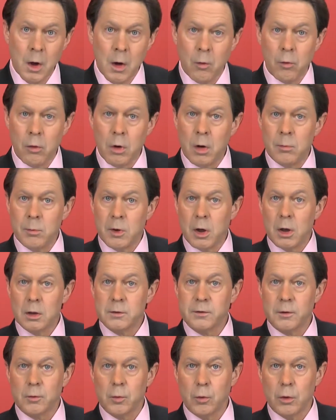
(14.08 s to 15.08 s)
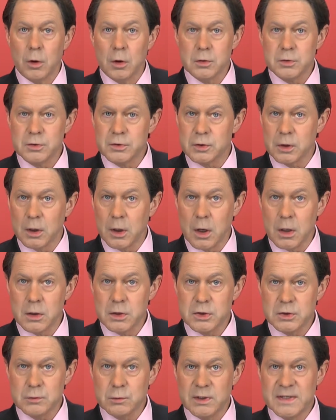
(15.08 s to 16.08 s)
Walmart, the world's
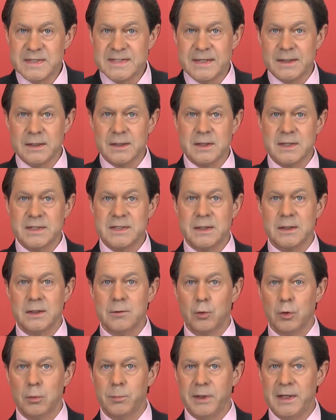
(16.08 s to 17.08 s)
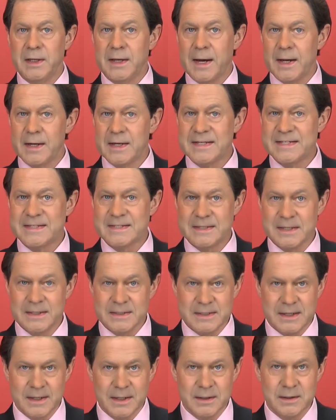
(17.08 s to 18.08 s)
largest retailer, has said it will be adding
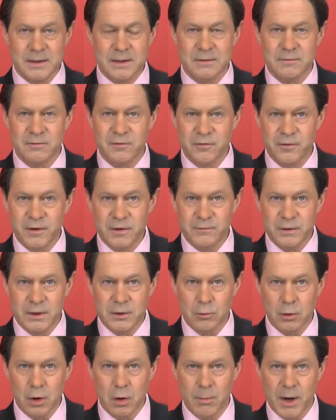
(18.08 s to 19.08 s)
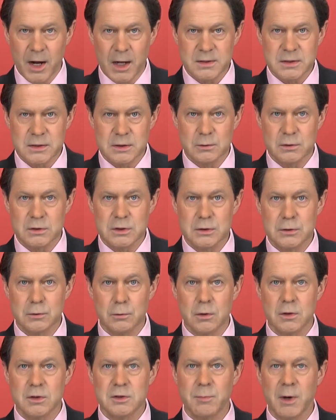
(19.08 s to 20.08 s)
650 robots to its
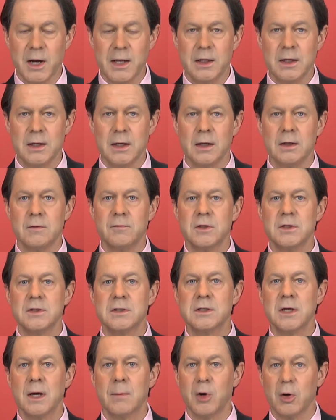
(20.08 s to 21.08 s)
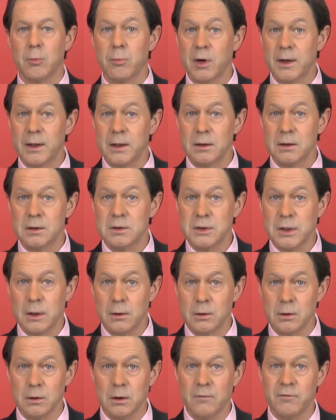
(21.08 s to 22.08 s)
stores by the end of the summer, bringing the
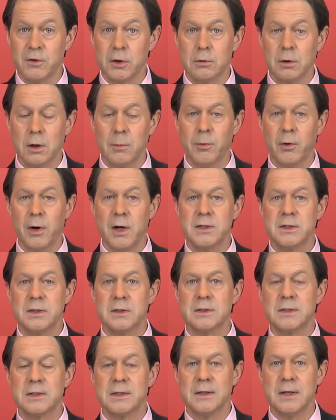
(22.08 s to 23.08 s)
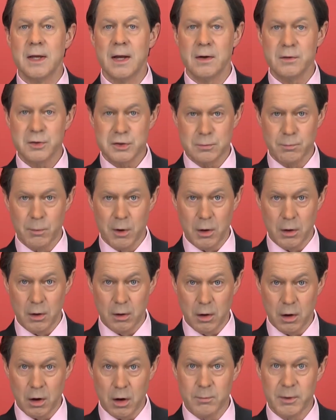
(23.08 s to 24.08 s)
total of the corporation's now small
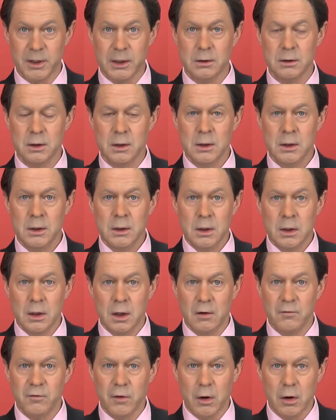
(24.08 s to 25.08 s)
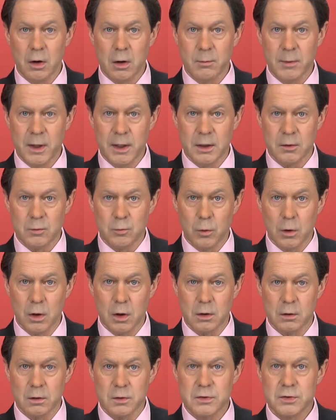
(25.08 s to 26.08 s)
army of automated
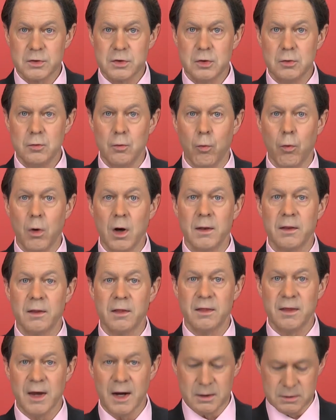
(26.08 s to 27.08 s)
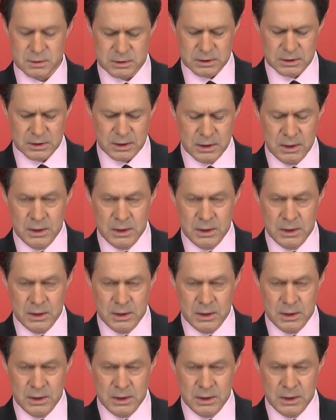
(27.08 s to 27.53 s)
workers to 1,000.